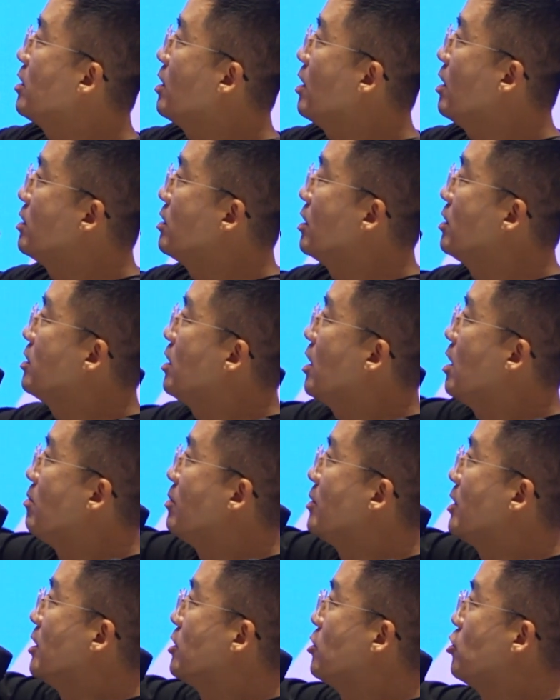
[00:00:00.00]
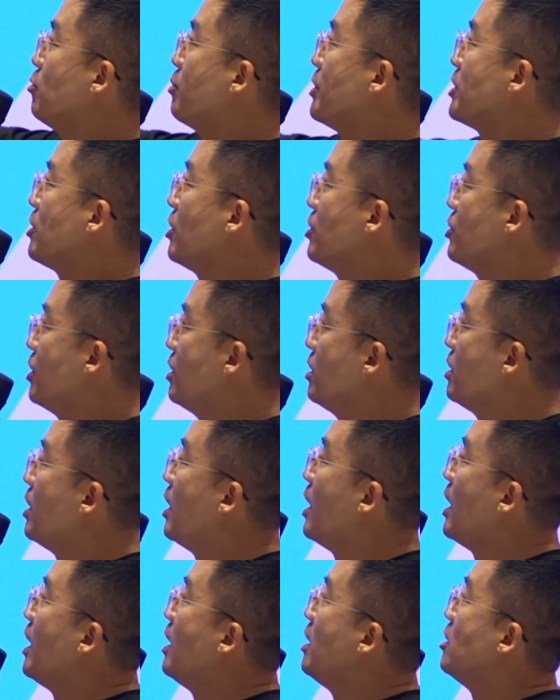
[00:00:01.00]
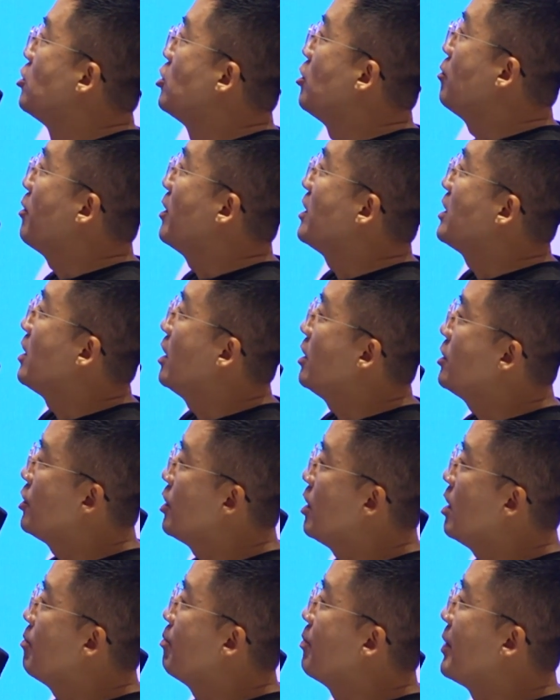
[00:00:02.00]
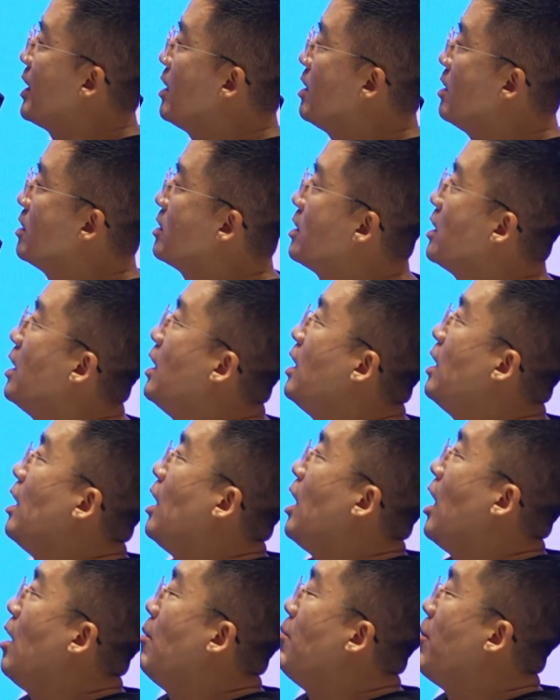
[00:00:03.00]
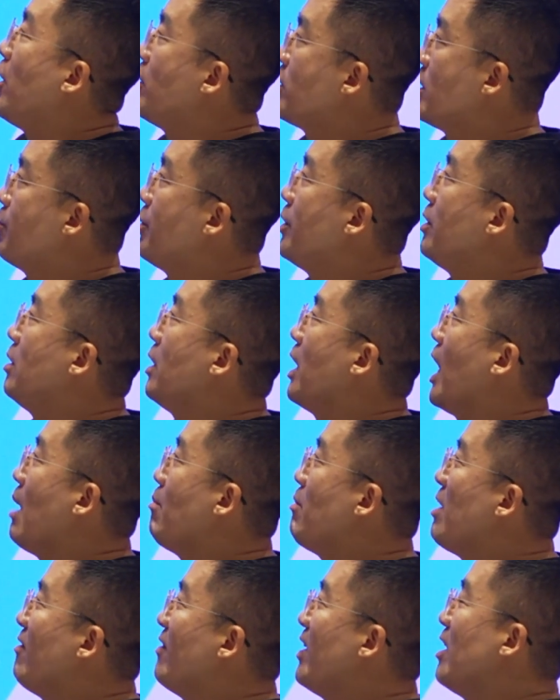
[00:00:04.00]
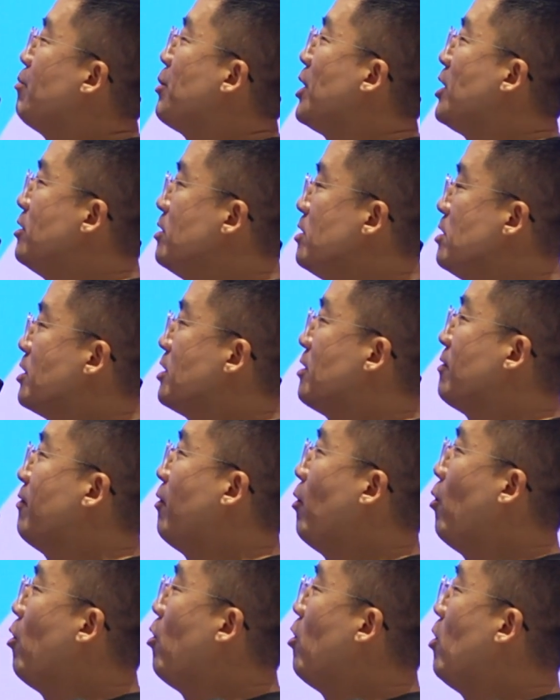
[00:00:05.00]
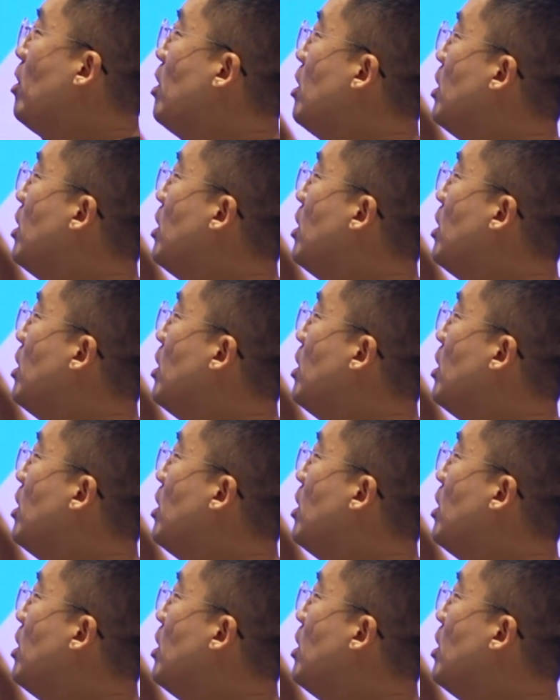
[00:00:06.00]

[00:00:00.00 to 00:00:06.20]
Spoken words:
the term the superstructure. Superstructure build multiple MEV bundles for